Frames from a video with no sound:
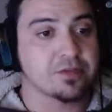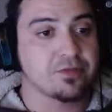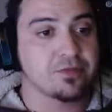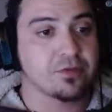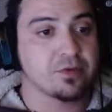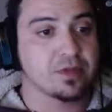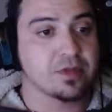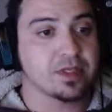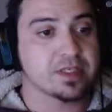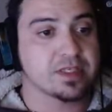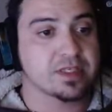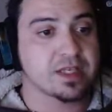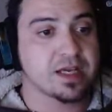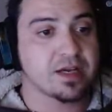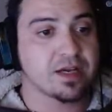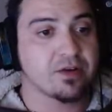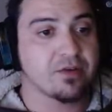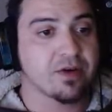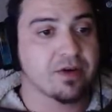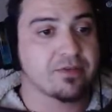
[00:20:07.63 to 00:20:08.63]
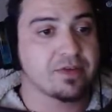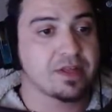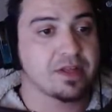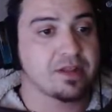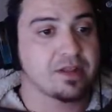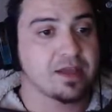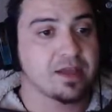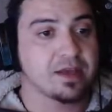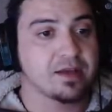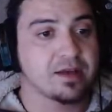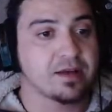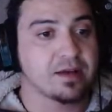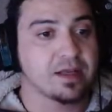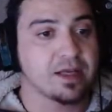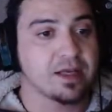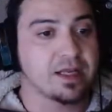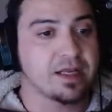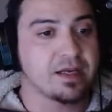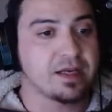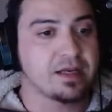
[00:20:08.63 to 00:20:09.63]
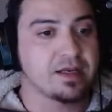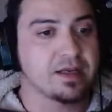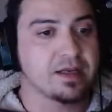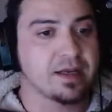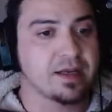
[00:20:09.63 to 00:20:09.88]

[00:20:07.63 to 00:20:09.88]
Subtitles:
for this gravity thing. It needed